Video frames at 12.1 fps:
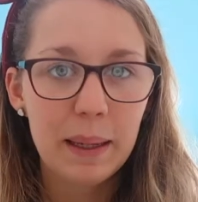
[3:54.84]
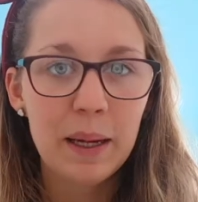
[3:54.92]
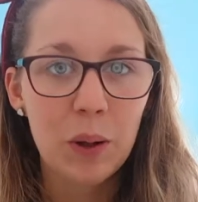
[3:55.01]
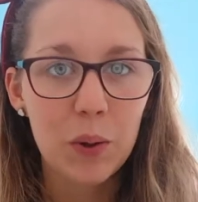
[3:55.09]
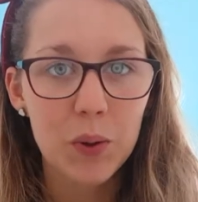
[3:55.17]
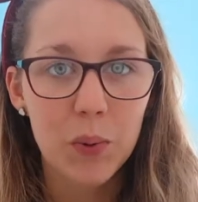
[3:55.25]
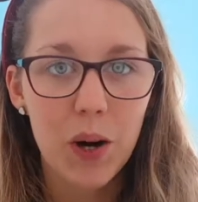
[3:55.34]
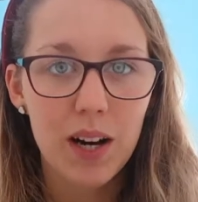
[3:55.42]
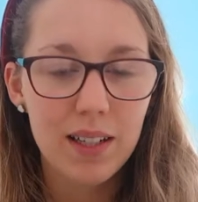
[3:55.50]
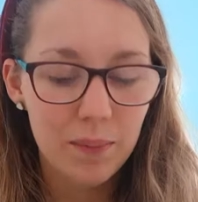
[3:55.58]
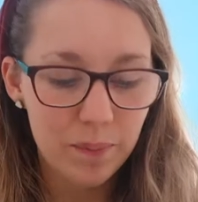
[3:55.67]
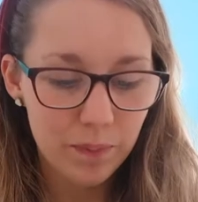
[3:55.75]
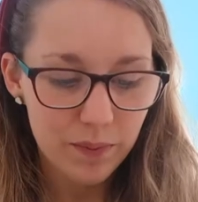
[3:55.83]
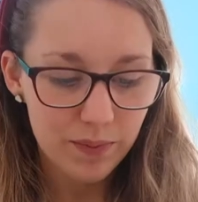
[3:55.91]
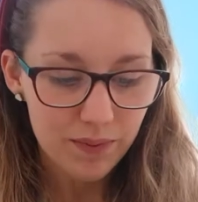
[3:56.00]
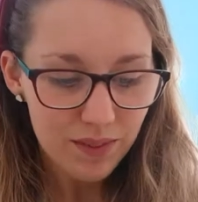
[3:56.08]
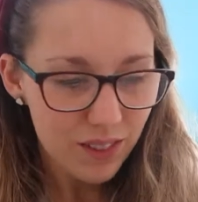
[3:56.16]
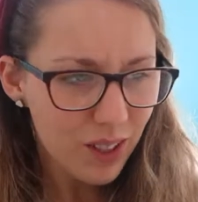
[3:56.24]
an odd one
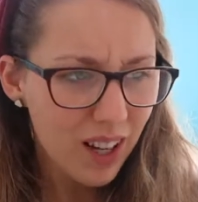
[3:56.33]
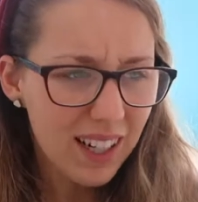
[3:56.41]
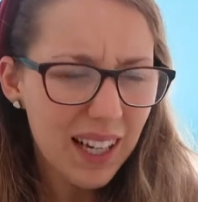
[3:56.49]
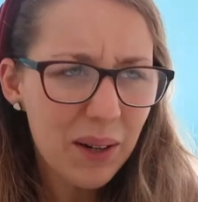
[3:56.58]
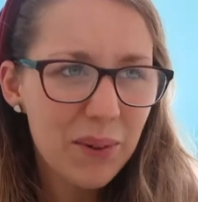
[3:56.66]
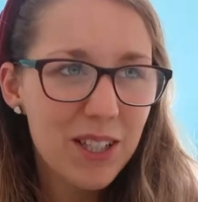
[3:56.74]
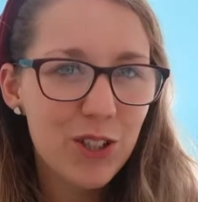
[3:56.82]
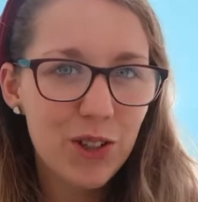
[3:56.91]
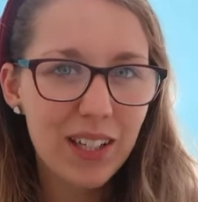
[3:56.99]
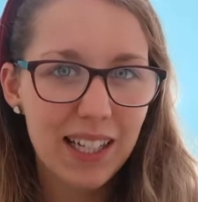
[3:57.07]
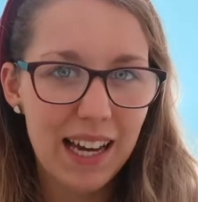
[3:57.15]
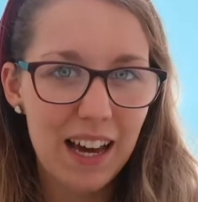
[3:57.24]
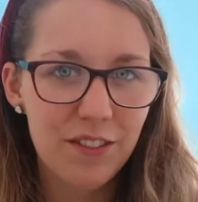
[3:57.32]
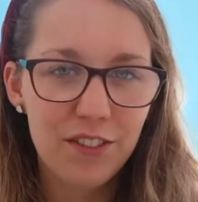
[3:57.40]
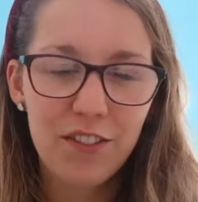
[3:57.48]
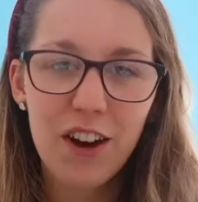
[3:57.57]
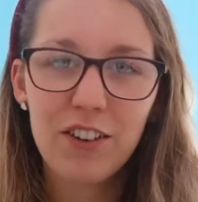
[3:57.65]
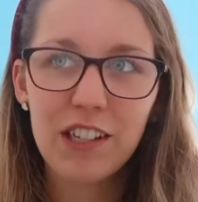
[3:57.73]
like when Johnny left,
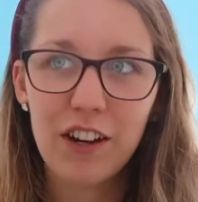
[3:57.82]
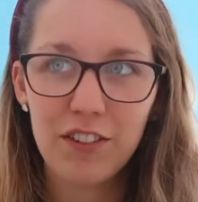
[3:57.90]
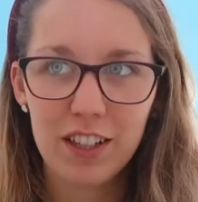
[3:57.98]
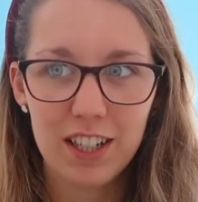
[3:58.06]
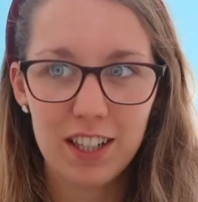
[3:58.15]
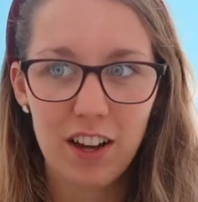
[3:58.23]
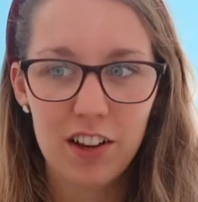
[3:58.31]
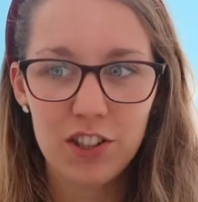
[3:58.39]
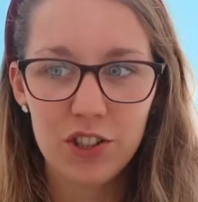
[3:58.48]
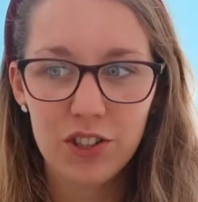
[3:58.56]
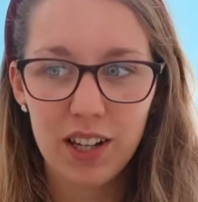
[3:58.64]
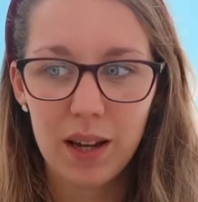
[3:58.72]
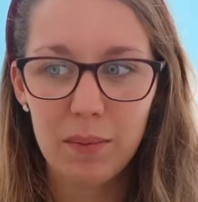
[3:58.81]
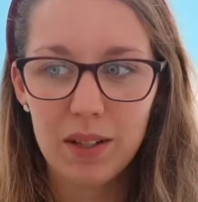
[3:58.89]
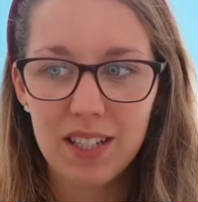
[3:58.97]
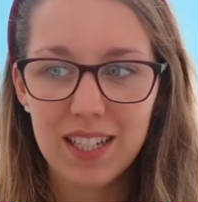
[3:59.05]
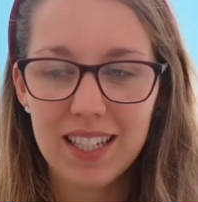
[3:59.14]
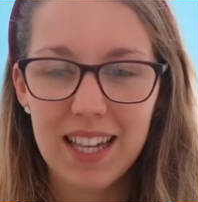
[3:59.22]
fair enough he didn't like Johnny,
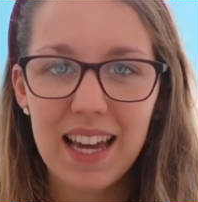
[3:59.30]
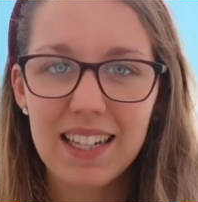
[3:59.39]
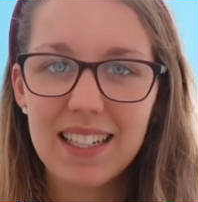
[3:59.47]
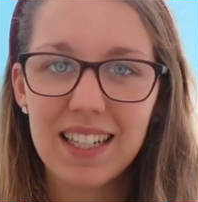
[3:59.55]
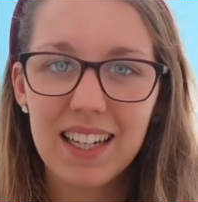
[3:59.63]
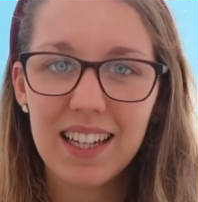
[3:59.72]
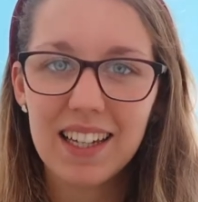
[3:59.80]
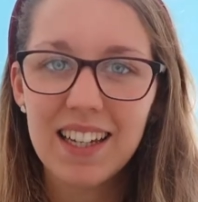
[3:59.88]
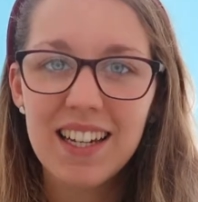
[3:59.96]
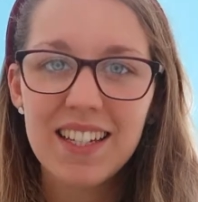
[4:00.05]
but to say to